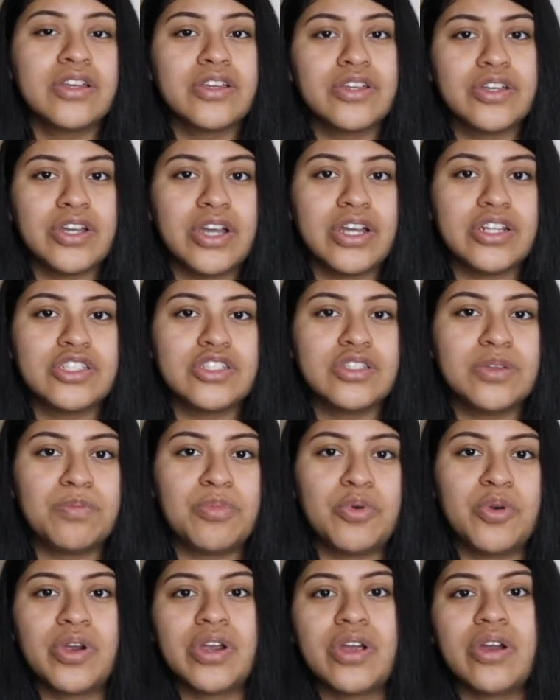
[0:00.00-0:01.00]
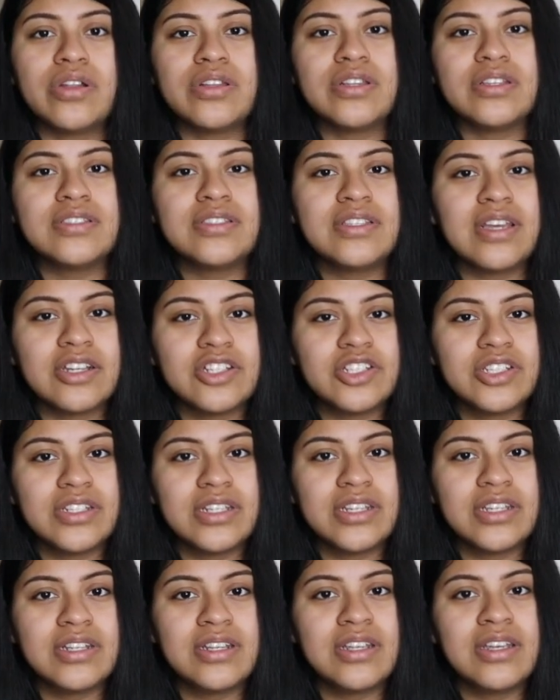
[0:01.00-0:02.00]
good support on the
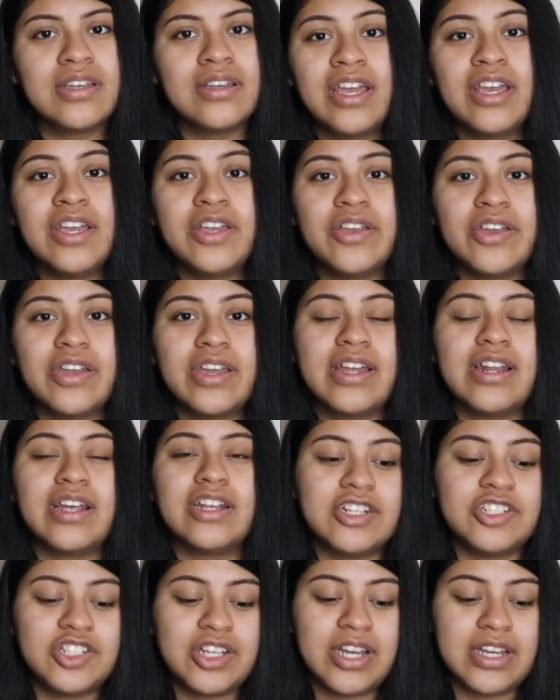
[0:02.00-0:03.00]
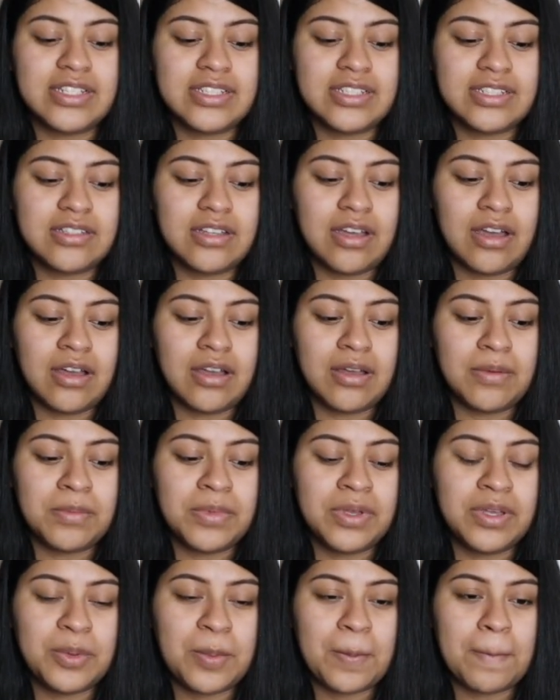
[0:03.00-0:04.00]
suction. You can adjust
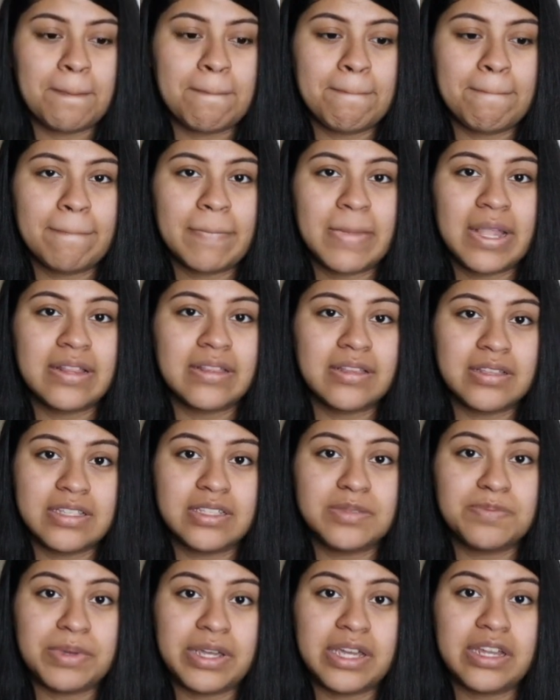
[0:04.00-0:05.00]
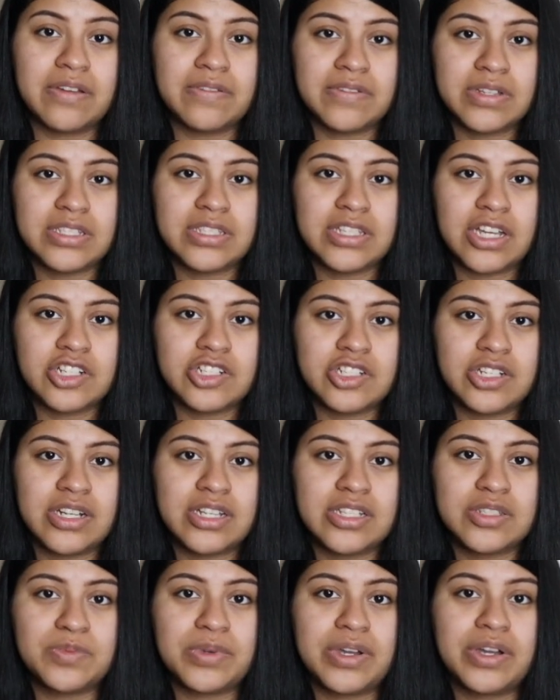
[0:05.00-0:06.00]
the speed of the suction
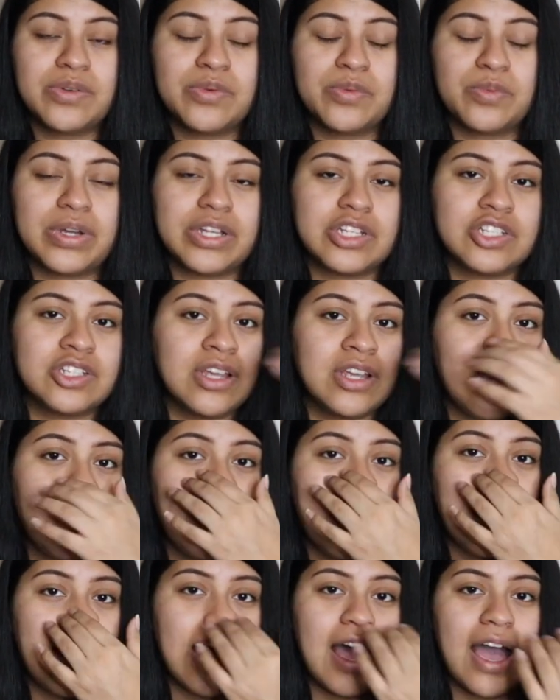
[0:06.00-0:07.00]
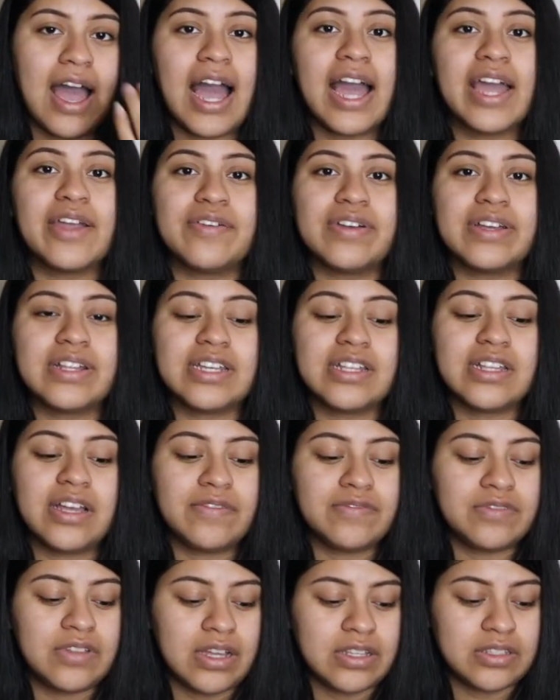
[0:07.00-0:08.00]
as well, which I really
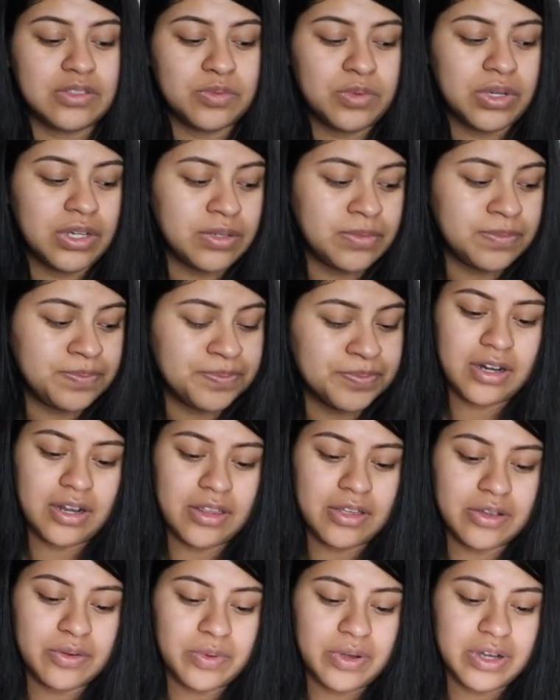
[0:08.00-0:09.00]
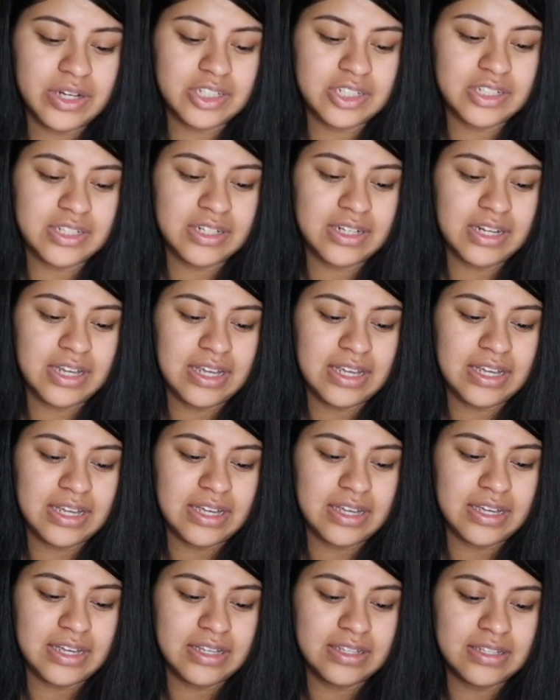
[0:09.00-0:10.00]
loved as well. Another question
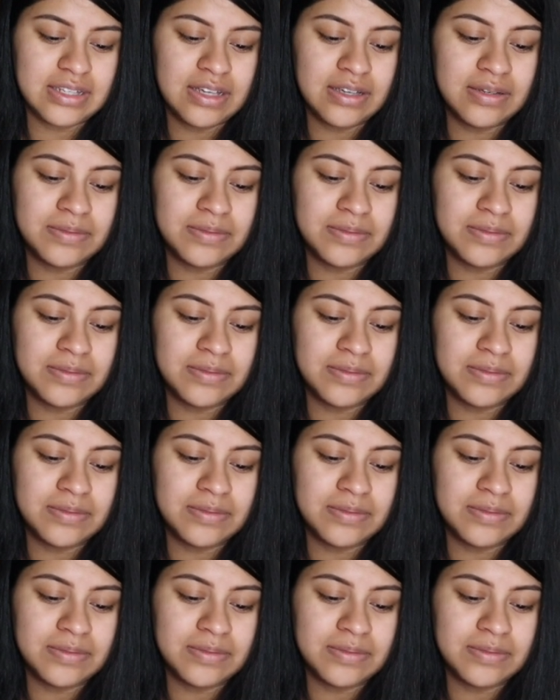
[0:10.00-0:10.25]
is,